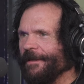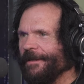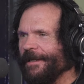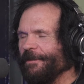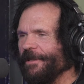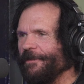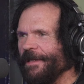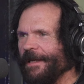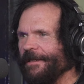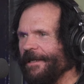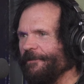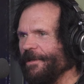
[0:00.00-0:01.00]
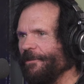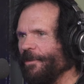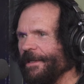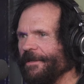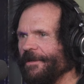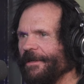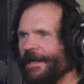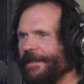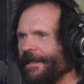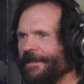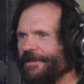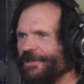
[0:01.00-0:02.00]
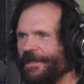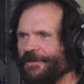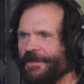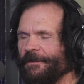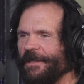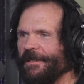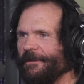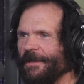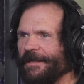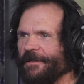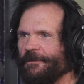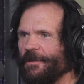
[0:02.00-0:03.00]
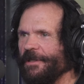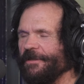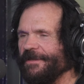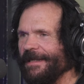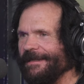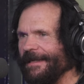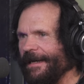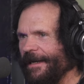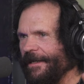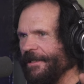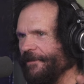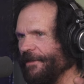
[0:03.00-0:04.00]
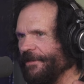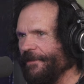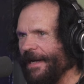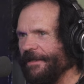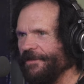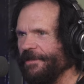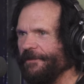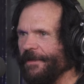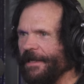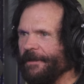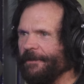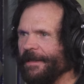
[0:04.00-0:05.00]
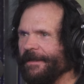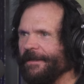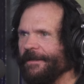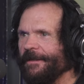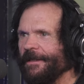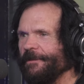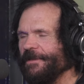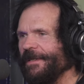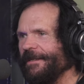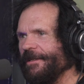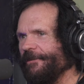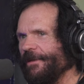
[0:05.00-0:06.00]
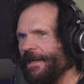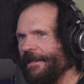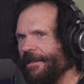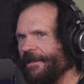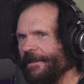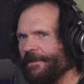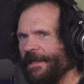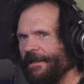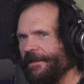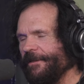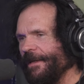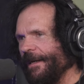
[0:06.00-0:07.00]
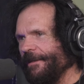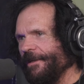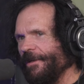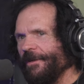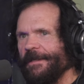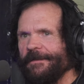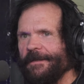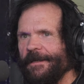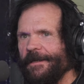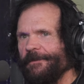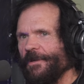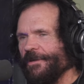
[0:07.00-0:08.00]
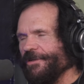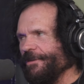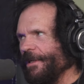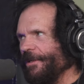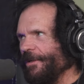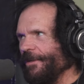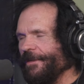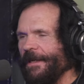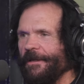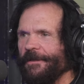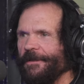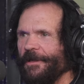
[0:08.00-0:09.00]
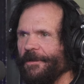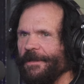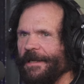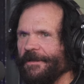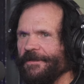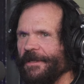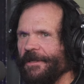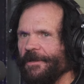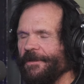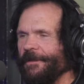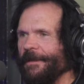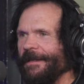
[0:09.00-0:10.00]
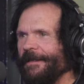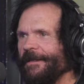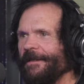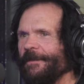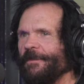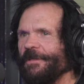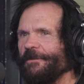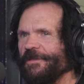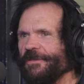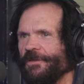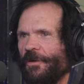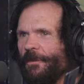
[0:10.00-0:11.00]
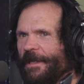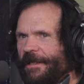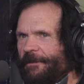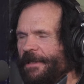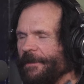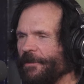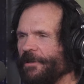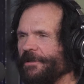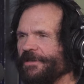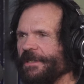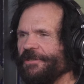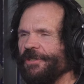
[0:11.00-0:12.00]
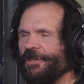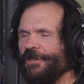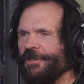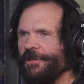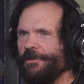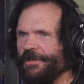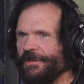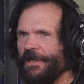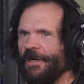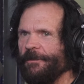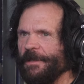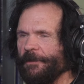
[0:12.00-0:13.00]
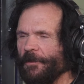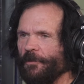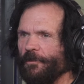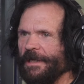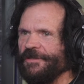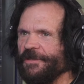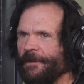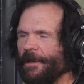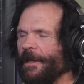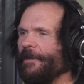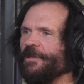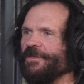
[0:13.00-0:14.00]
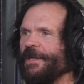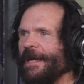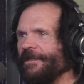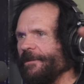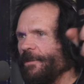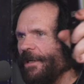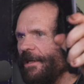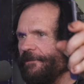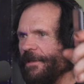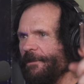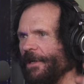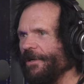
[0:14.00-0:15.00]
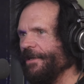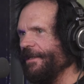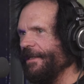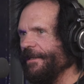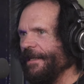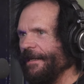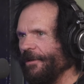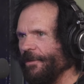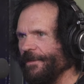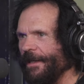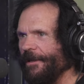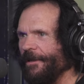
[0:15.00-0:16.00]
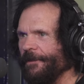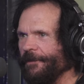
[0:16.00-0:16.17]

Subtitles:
Hey, believe it or not, Henry Winkler, I got a chance to meet him like when he was at the height of his Fonzie fame. He was at the Variety Cup telethon, at Old Schrader Hotel, now it's the Hilton. Mm-hmm. But there were so many people. He was such a huge star. People rushed him and almost knocked him right off the balcony in that hotel.